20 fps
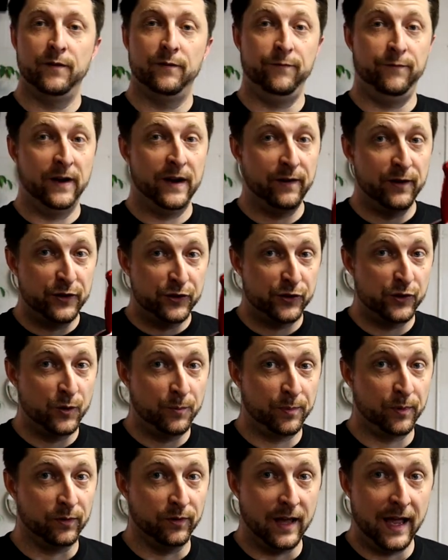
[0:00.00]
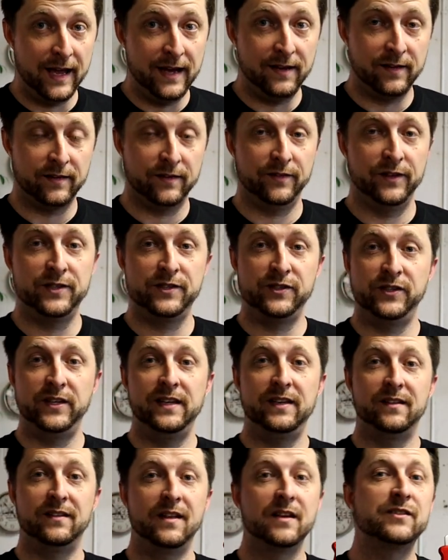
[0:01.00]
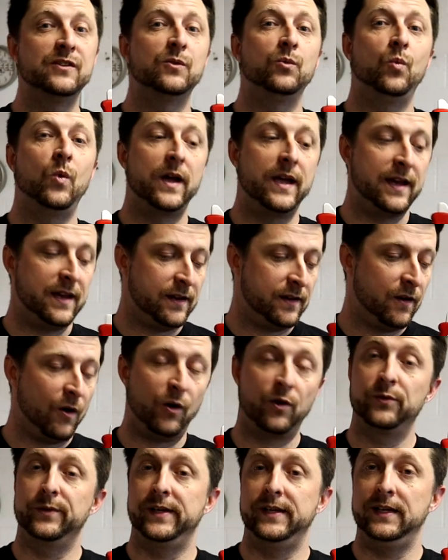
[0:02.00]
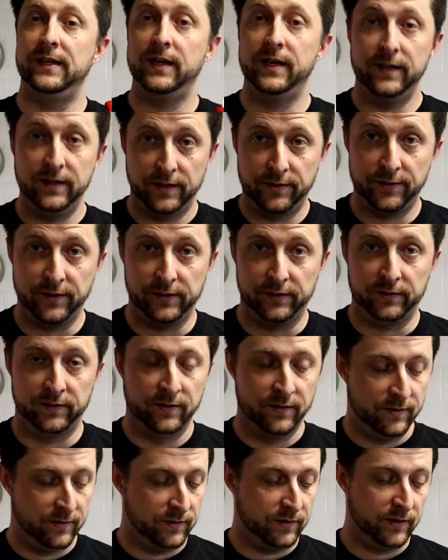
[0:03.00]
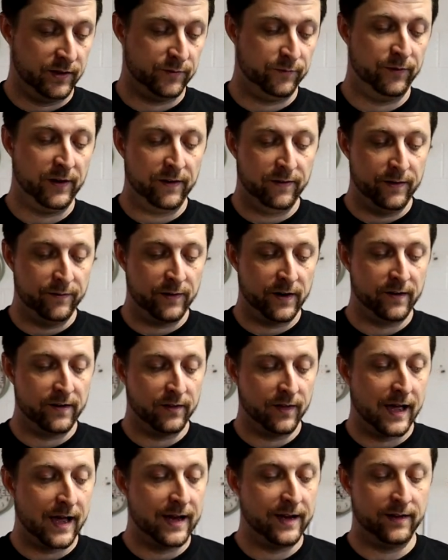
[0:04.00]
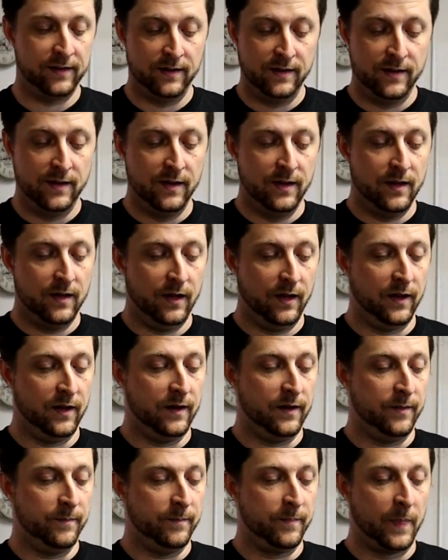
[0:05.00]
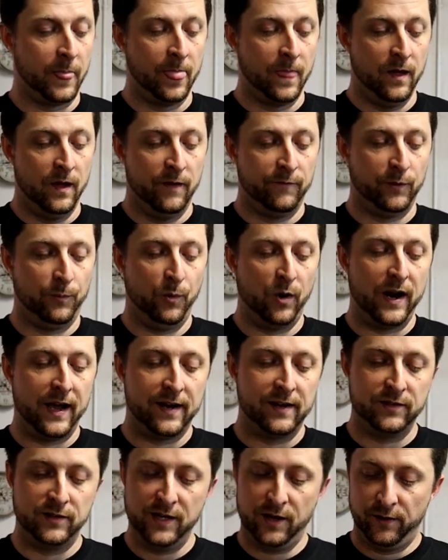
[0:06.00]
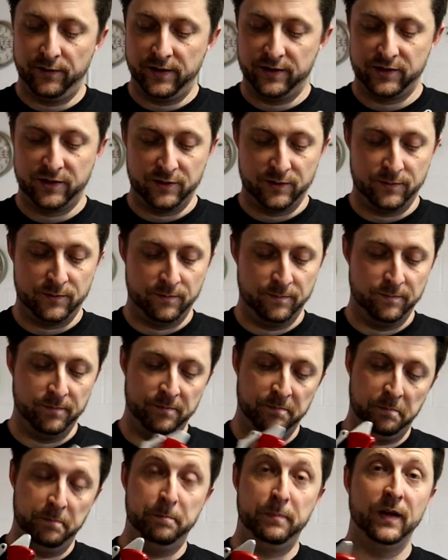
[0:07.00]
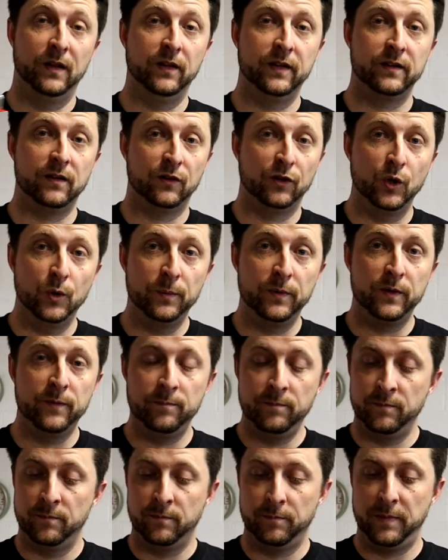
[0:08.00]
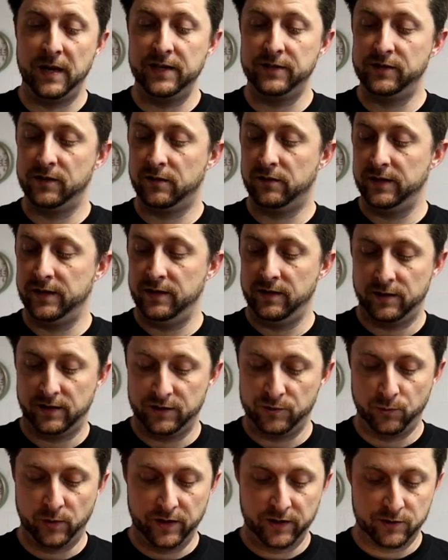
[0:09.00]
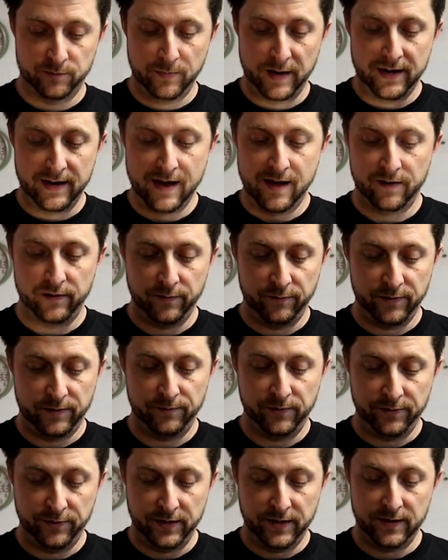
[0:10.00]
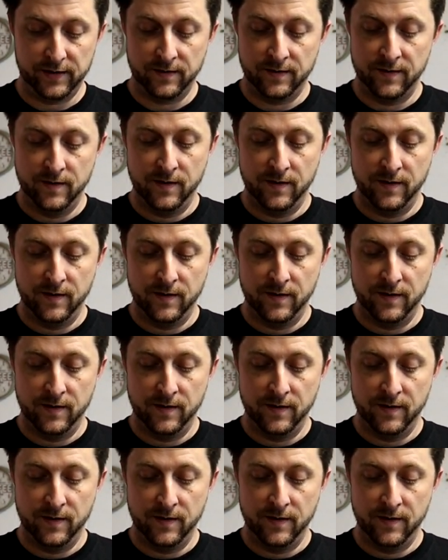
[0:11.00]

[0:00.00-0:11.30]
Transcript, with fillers: Very super light. This thing doesn't weigh hardly anything. It's very, very light. From what I can tell, this is billet aluminum, basically, is what it's made out of, everything.